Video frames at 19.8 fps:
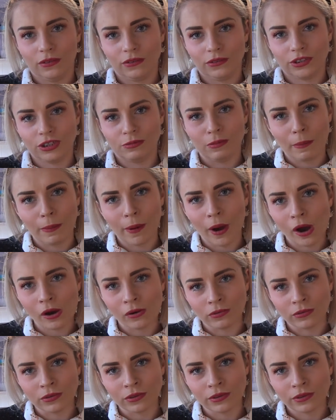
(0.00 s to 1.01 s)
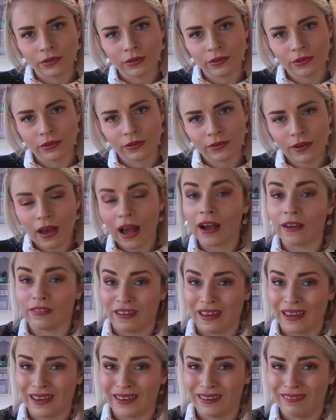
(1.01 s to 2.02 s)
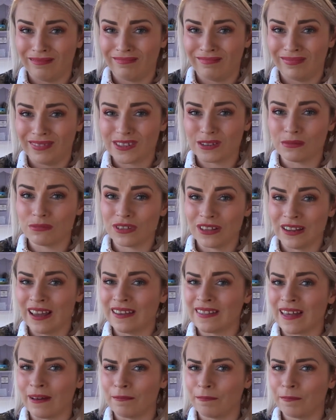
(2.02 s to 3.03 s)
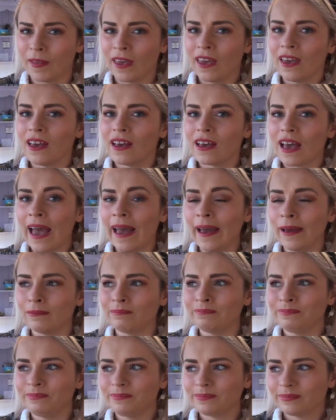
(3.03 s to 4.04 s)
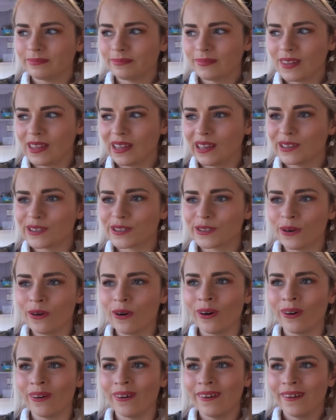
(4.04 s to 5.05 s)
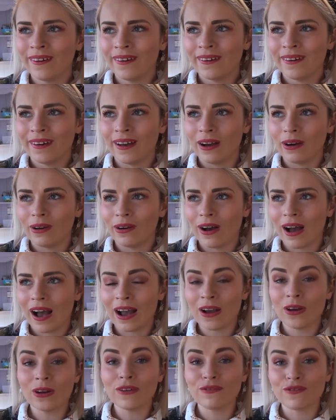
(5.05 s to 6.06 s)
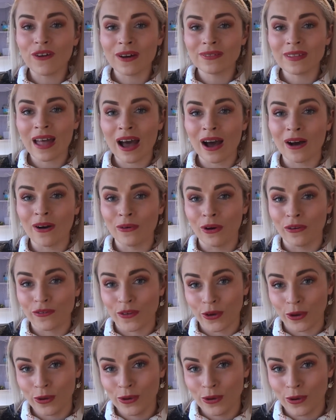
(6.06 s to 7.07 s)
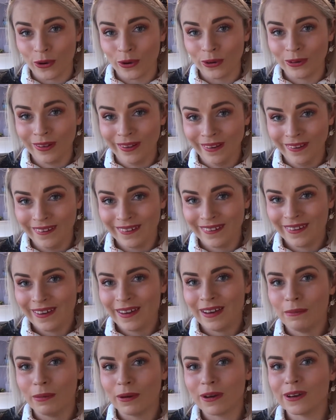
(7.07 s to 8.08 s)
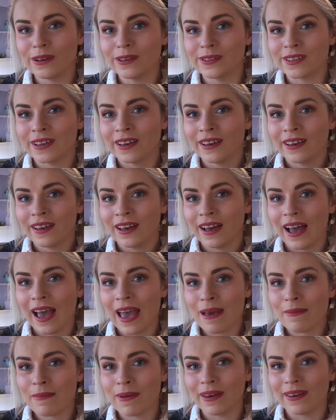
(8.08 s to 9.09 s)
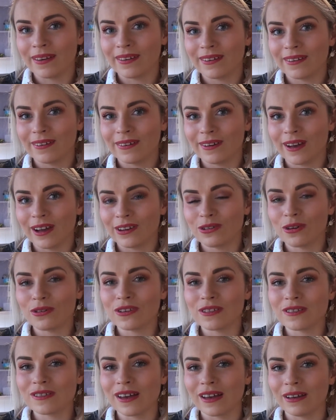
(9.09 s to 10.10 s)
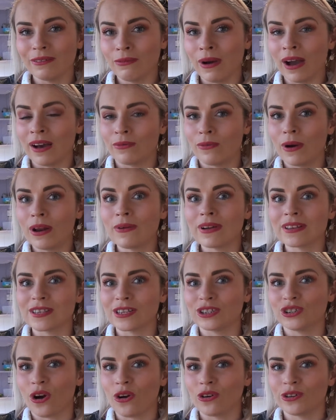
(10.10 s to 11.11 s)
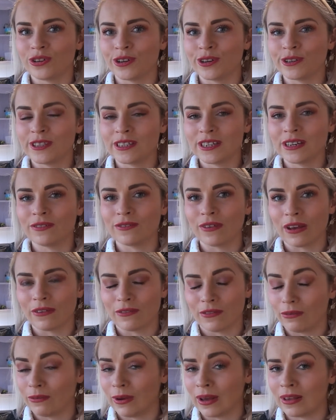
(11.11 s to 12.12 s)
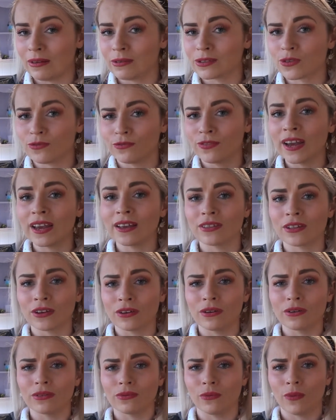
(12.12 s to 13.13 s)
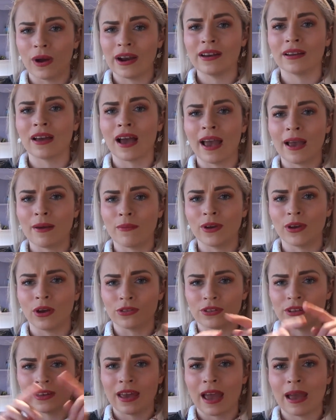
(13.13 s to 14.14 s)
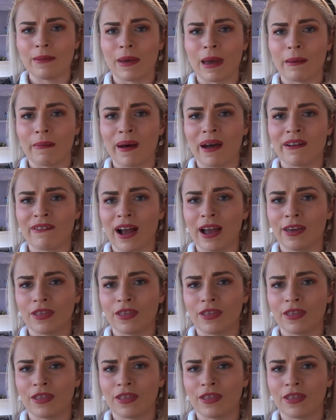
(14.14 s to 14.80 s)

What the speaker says: to my bone, I think. Something like that. So I only found that out off Google because I don't think, well, when I went to the doctors, they didn't, well, it was when we got the MRI